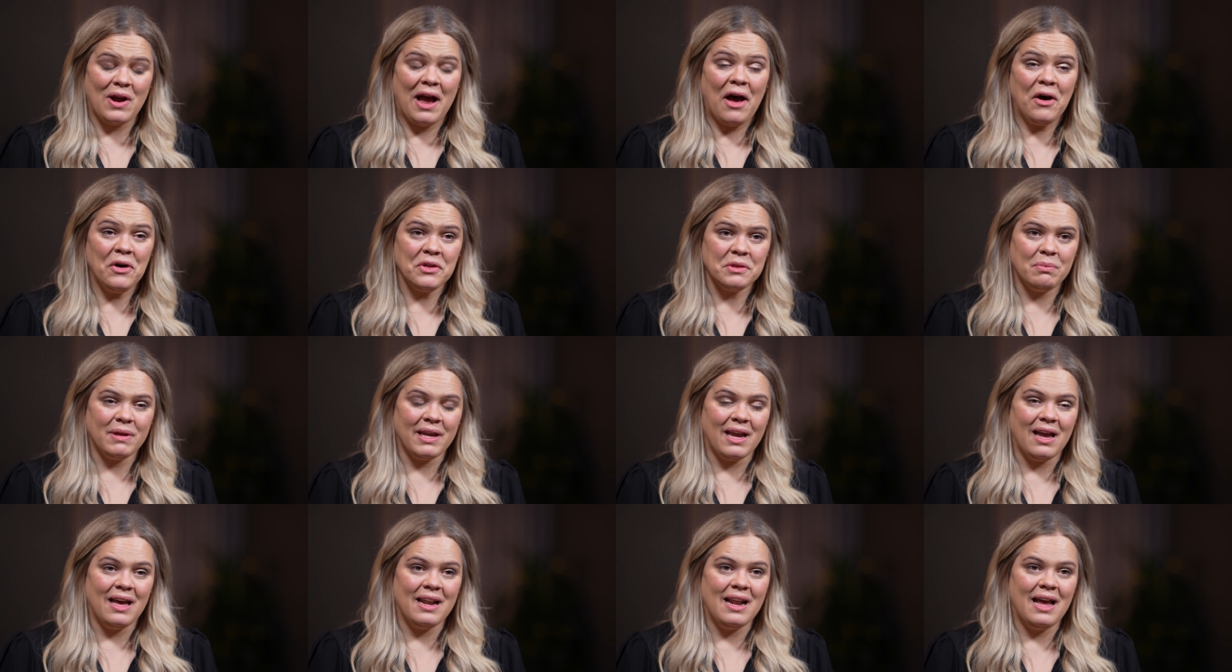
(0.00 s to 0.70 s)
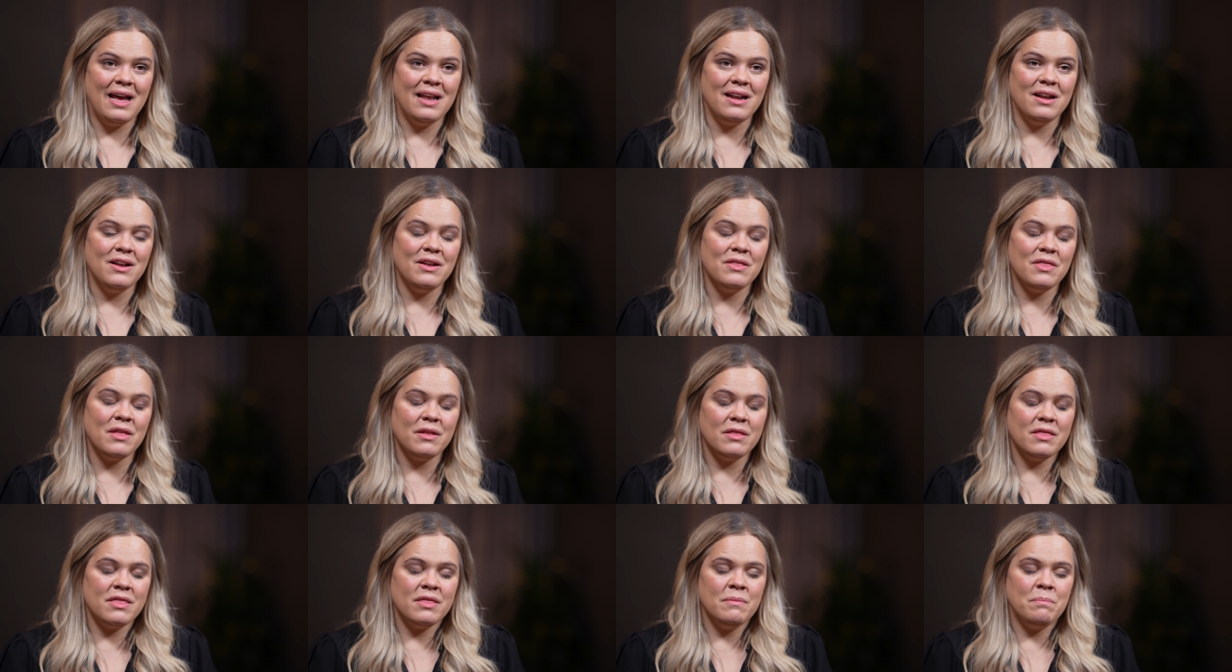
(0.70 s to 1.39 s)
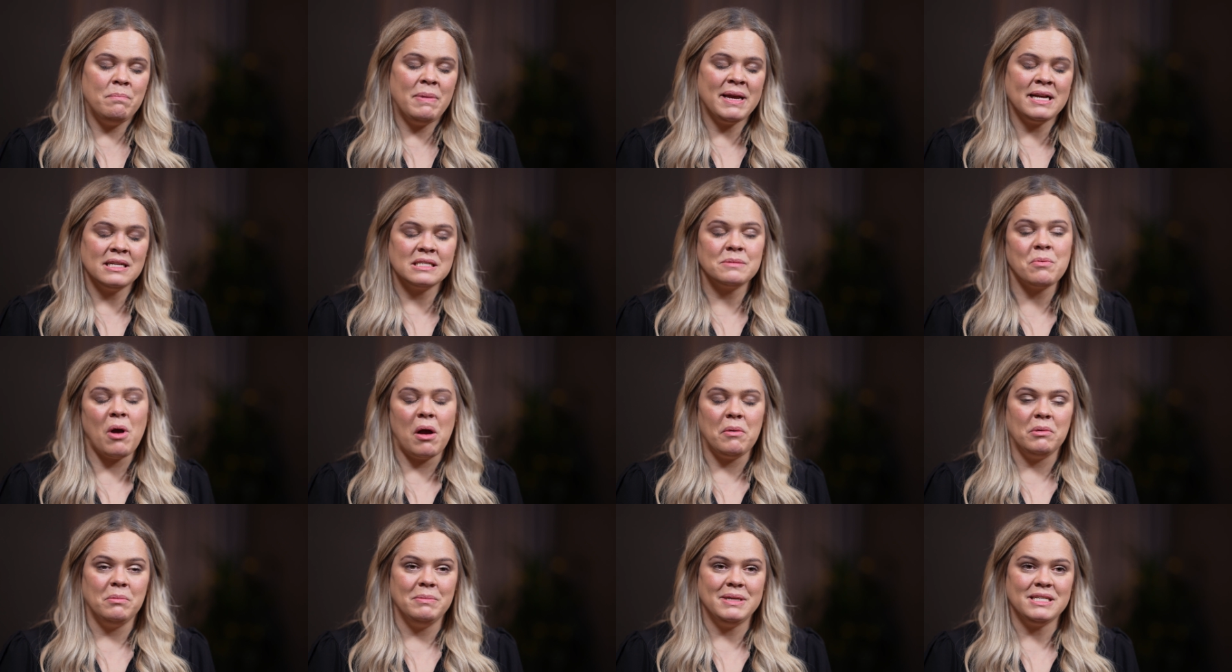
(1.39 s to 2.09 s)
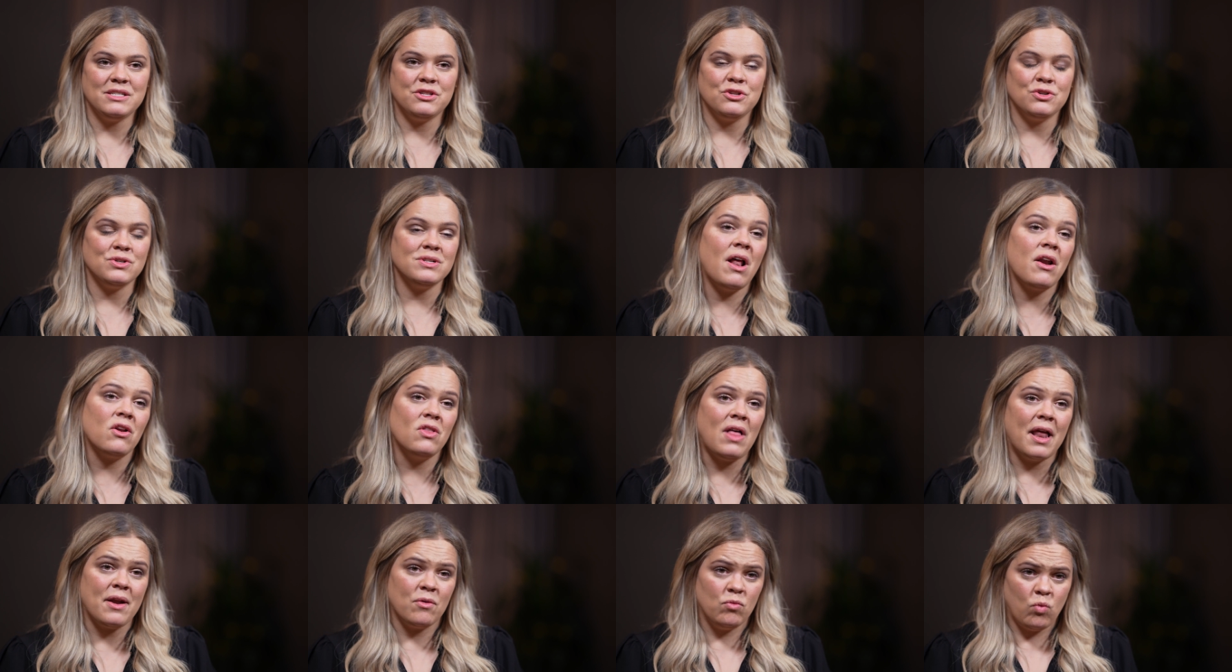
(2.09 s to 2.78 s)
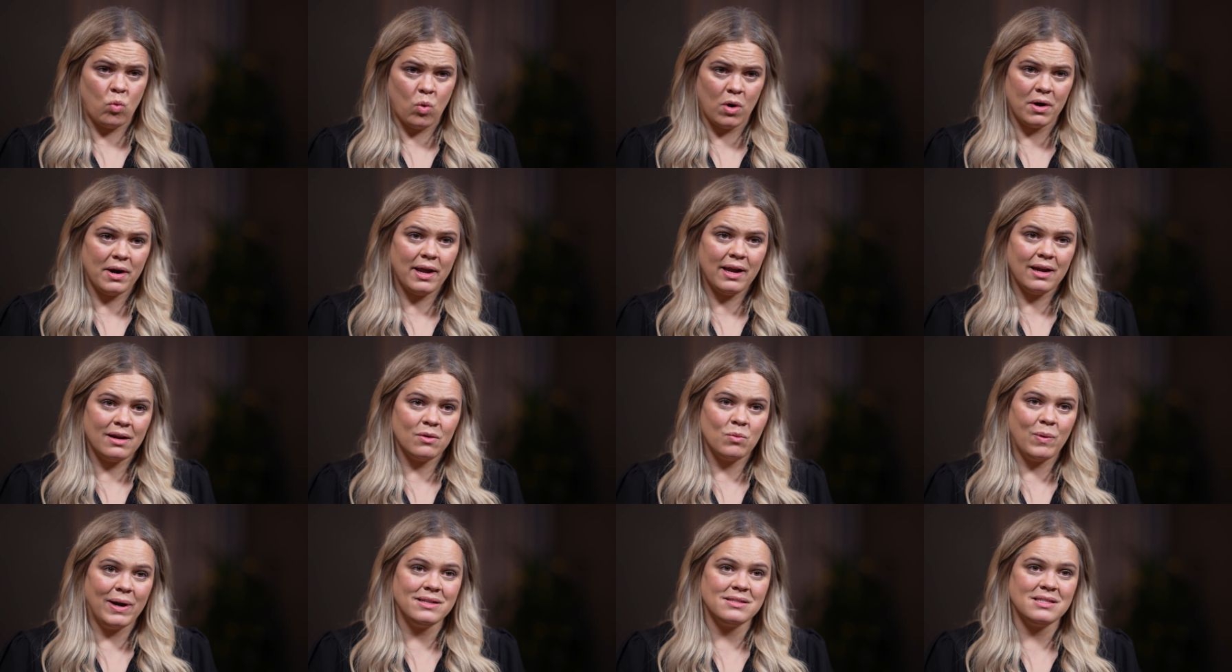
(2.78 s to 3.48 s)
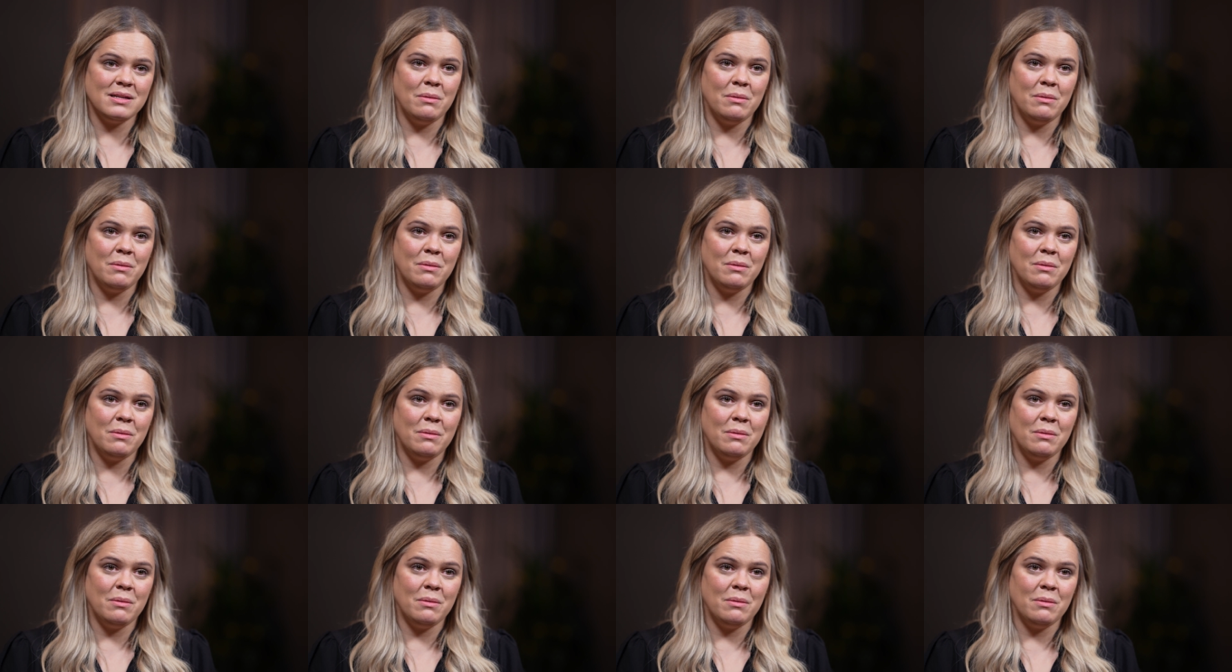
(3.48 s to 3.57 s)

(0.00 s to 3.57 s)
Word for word: a health plan, and the, the biggest problem is there's not a lot of warning, right?